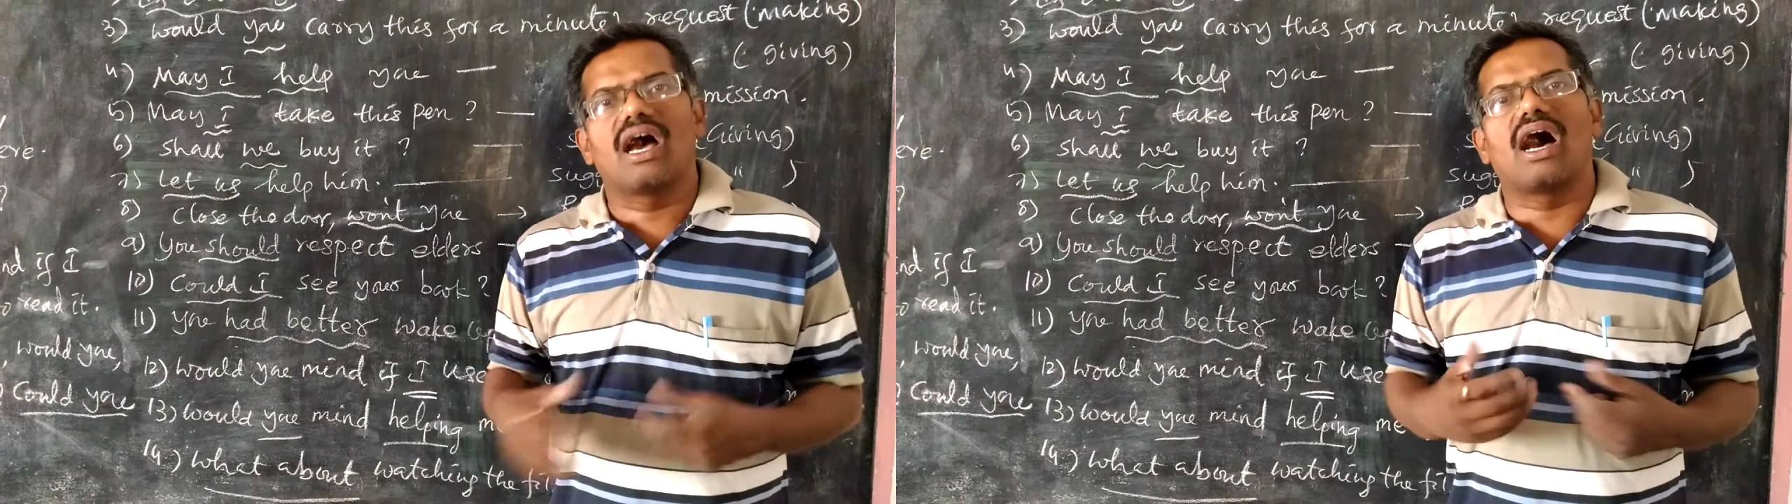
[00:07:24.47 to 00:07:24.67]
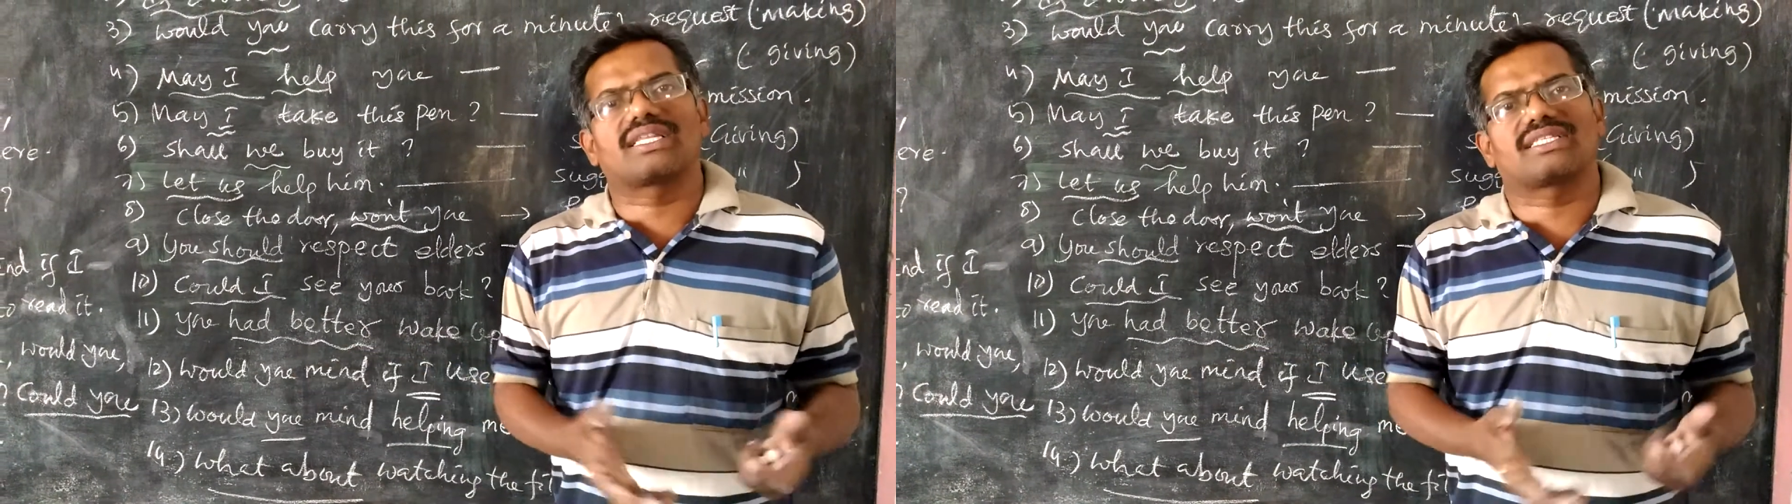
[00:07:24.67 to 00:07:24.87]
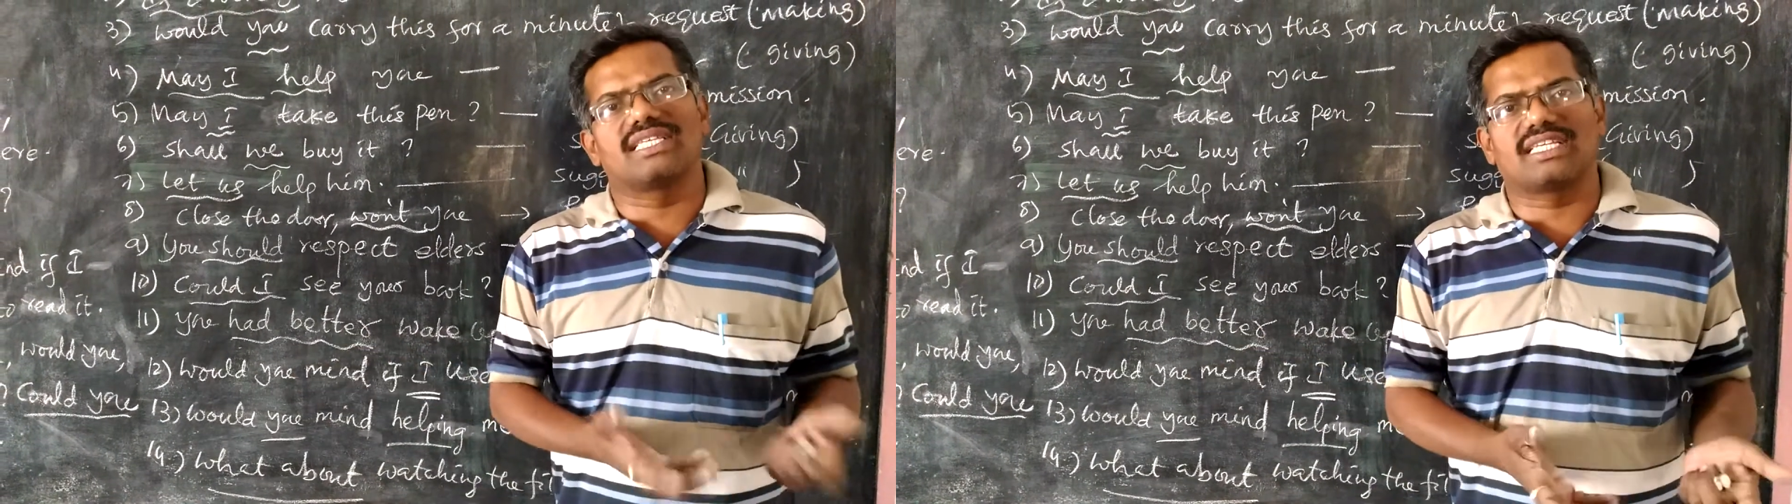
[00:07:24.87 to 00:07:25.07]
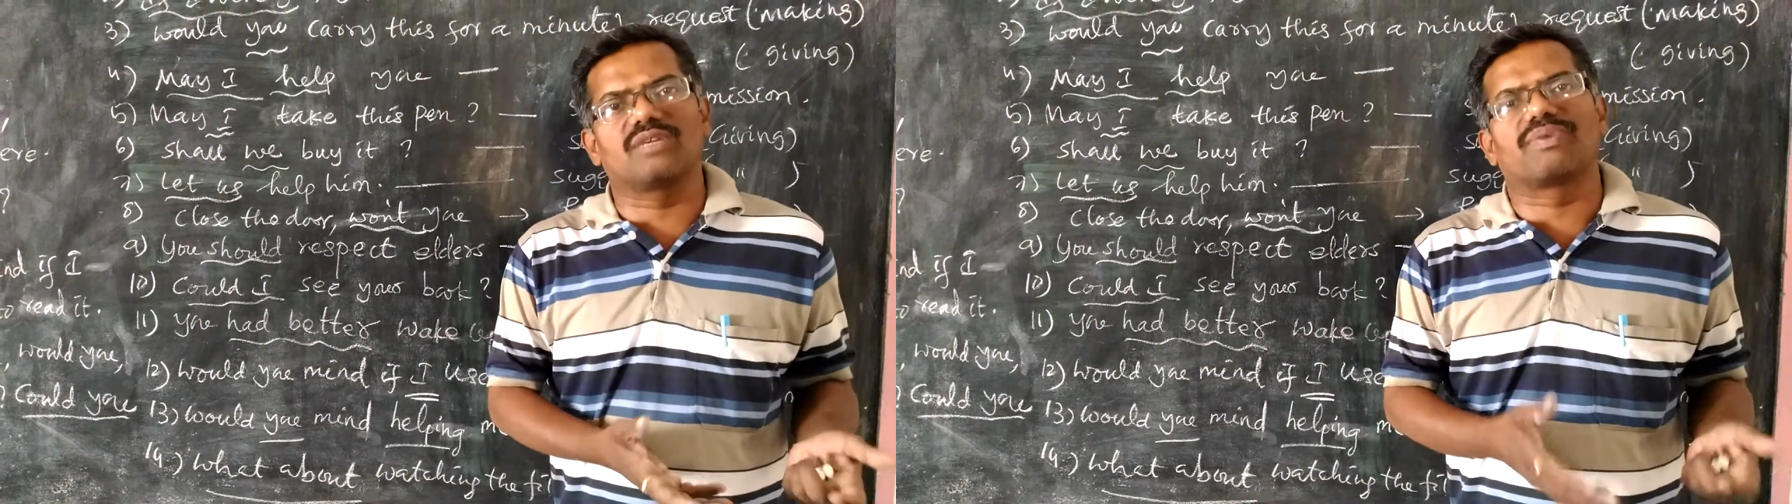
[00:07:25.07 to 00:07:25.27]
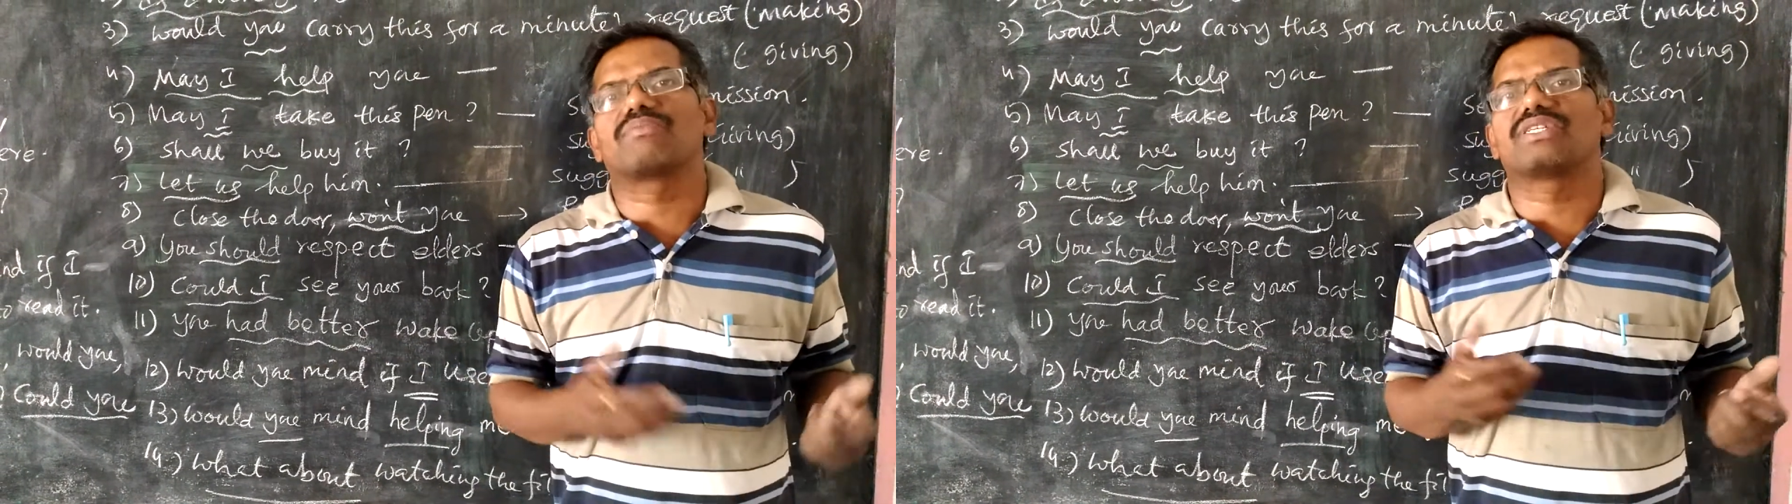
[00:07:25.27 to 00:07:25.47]
or seeking
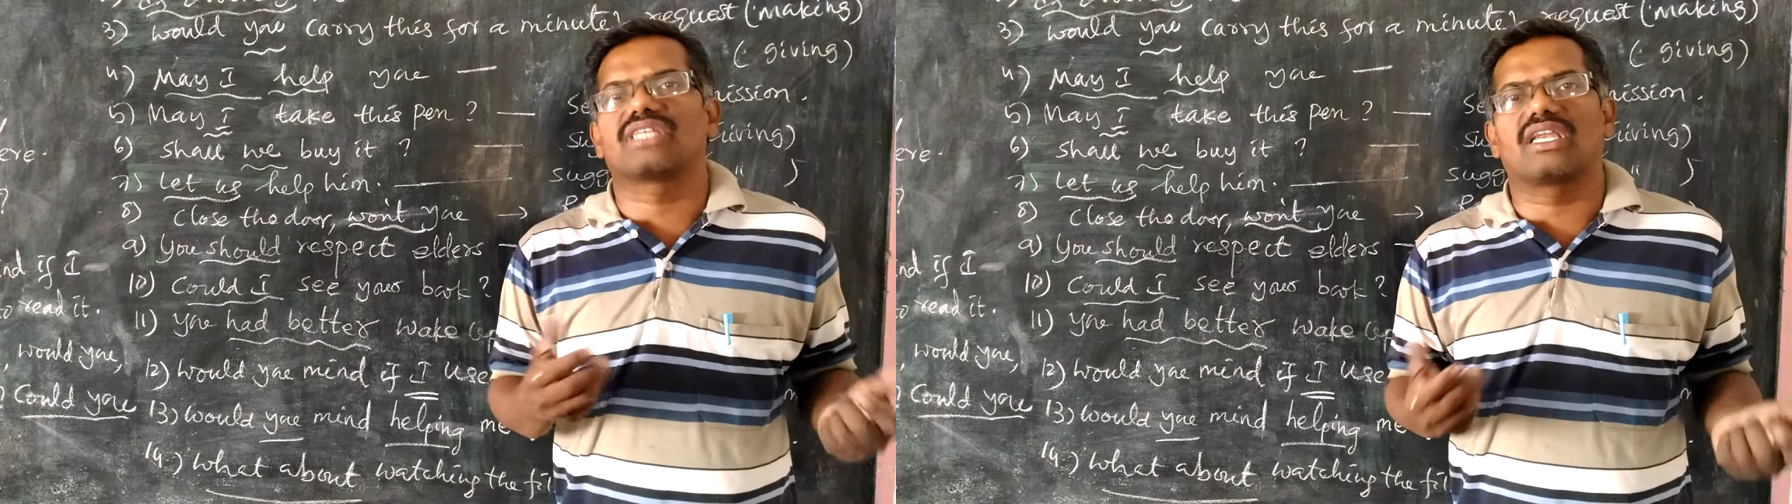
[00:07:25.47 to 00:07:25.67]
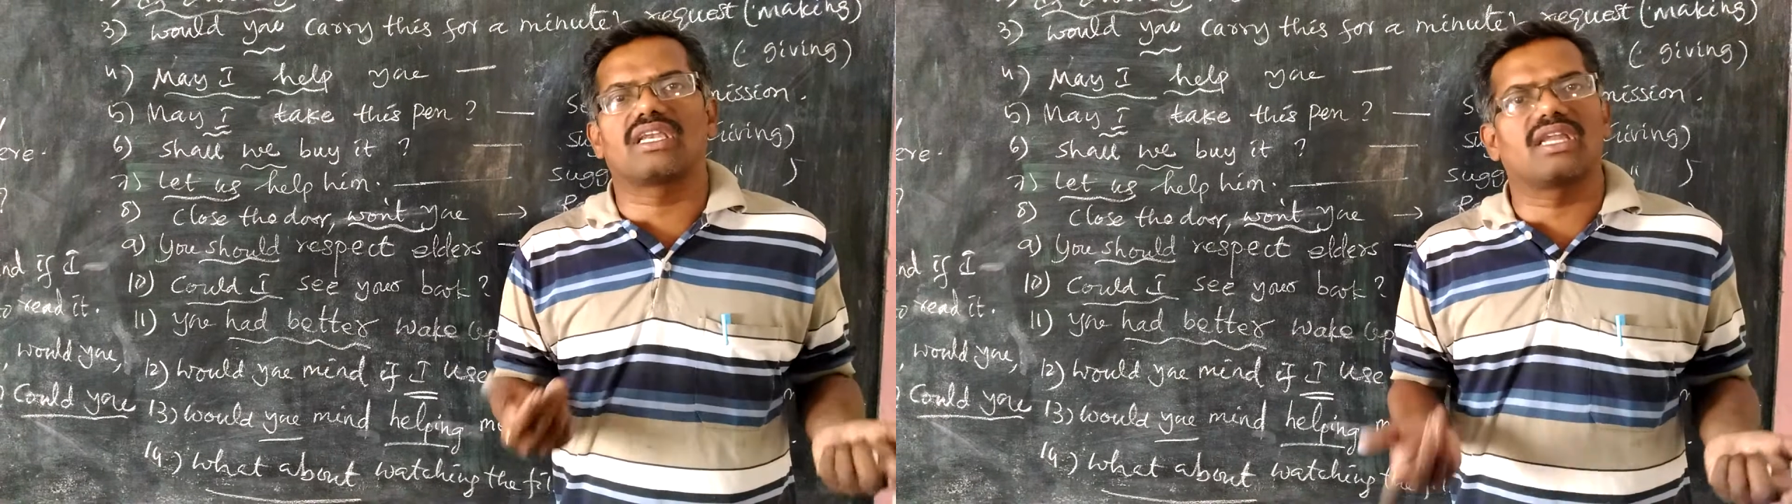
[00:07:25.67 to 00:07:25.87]
permission,